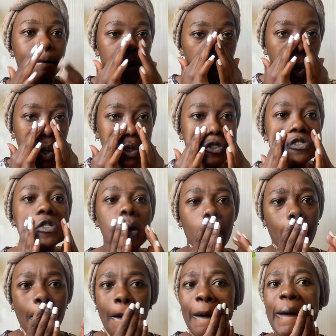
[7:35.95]
pores, you
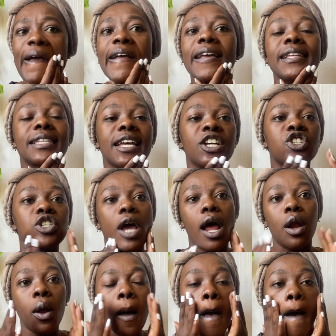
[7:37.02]
know, in danger.